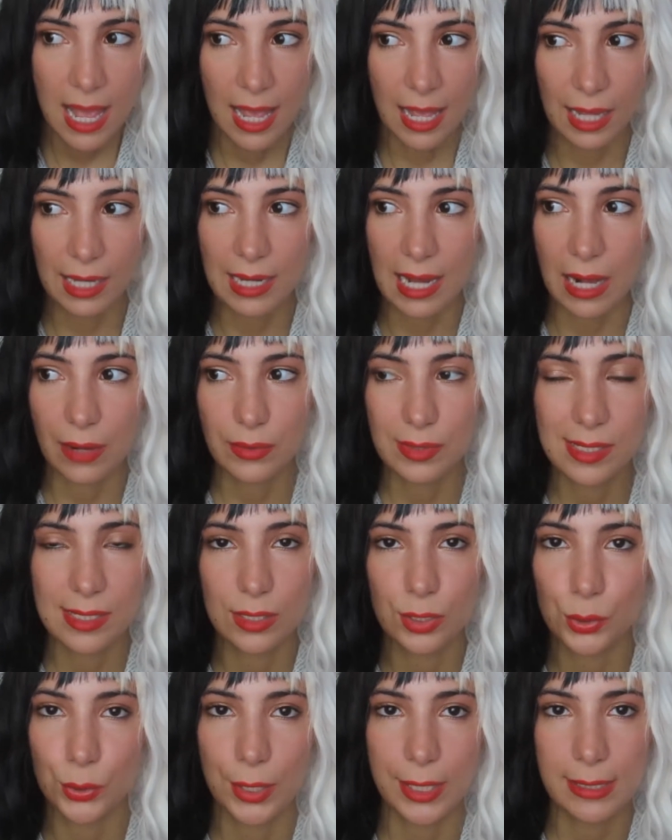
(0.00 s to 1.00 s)
And now it's
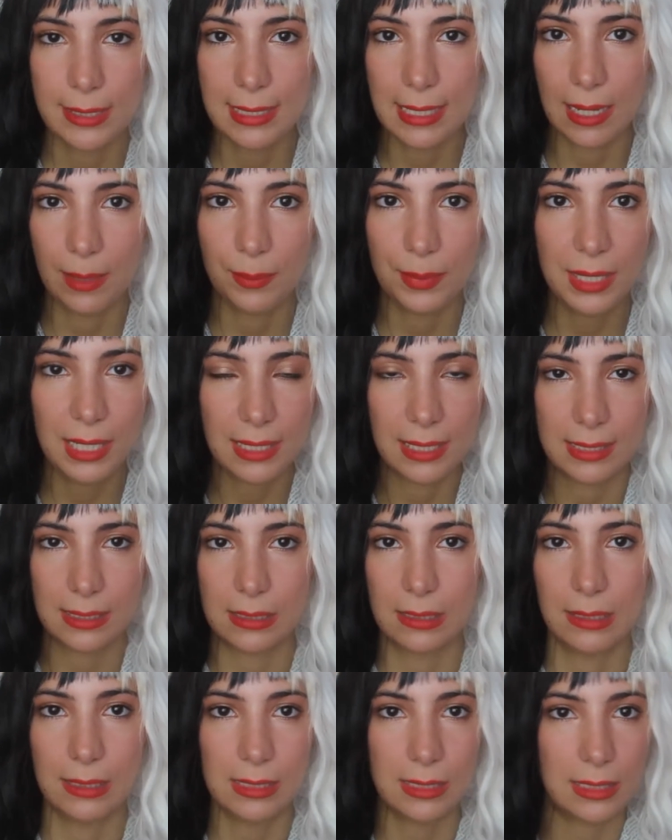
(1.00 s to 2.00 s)
this crazy company
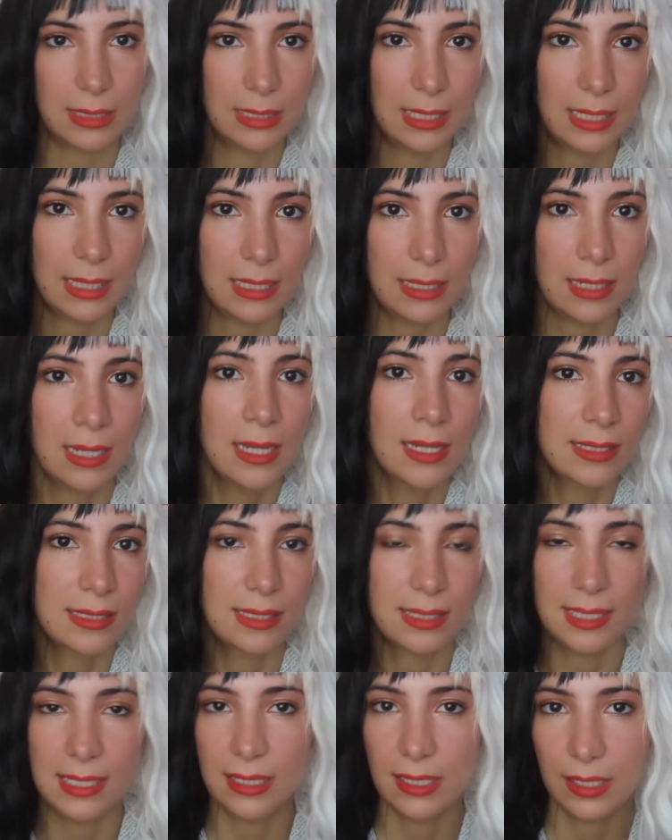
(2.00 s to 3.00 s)
that's listening,
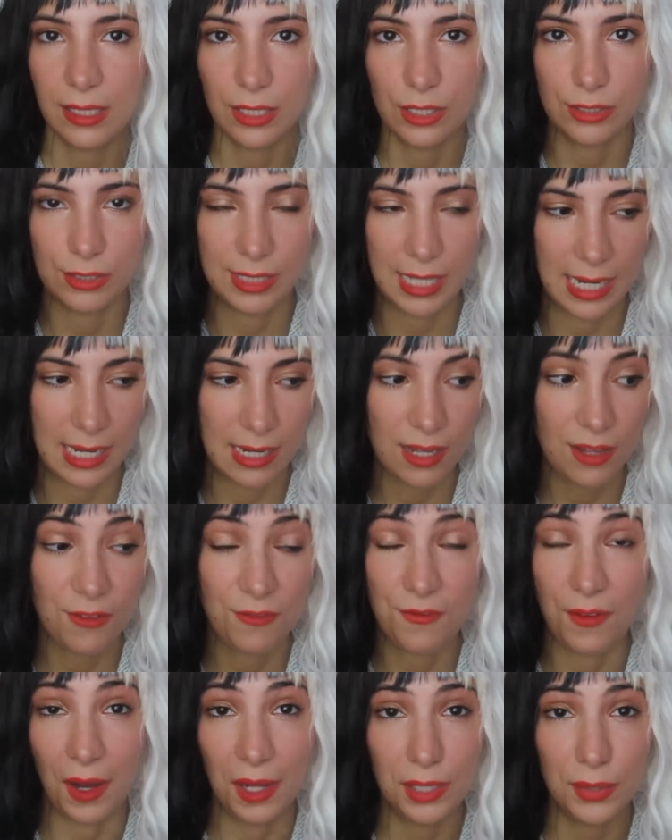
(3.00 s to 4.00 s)
stealing your data,
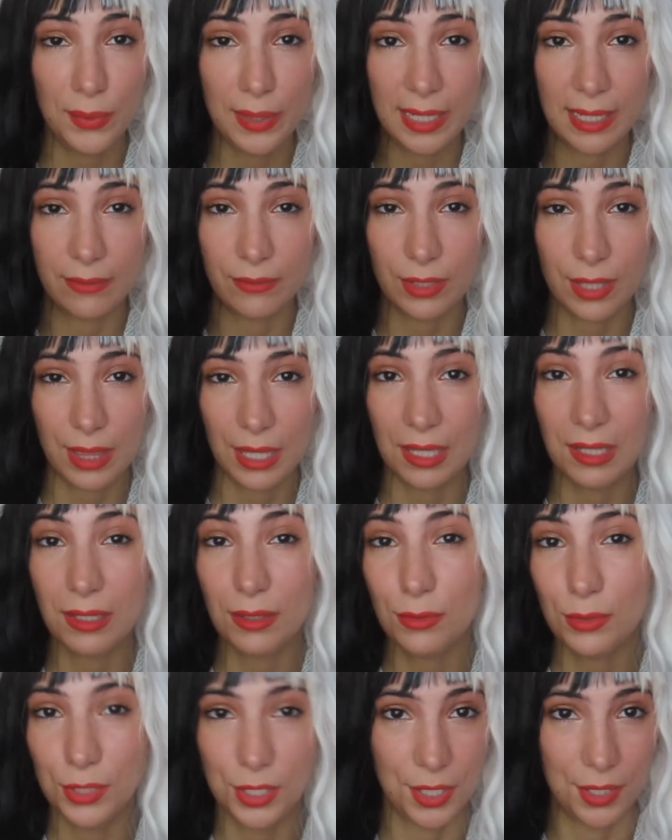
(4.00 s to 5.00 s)
following everything
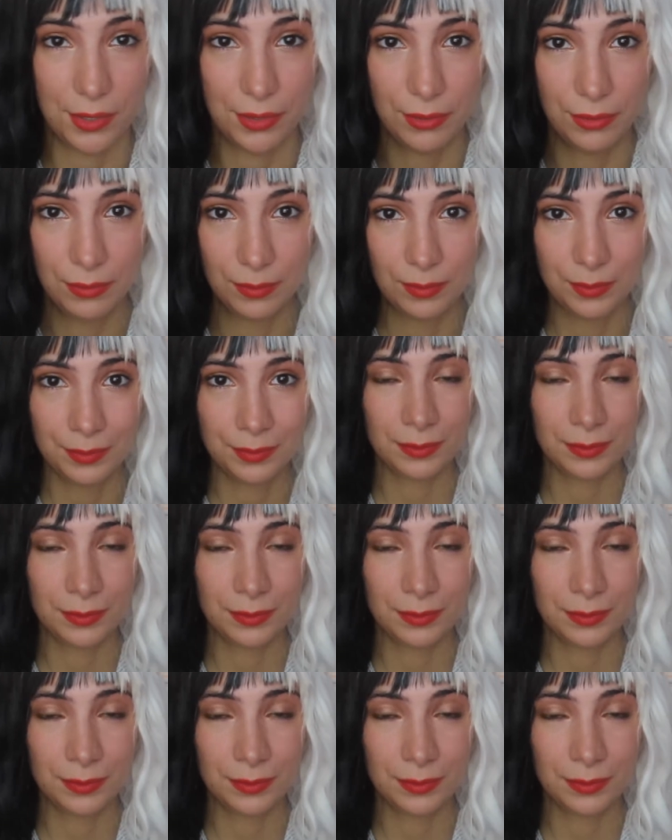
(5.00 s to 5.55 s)
you do.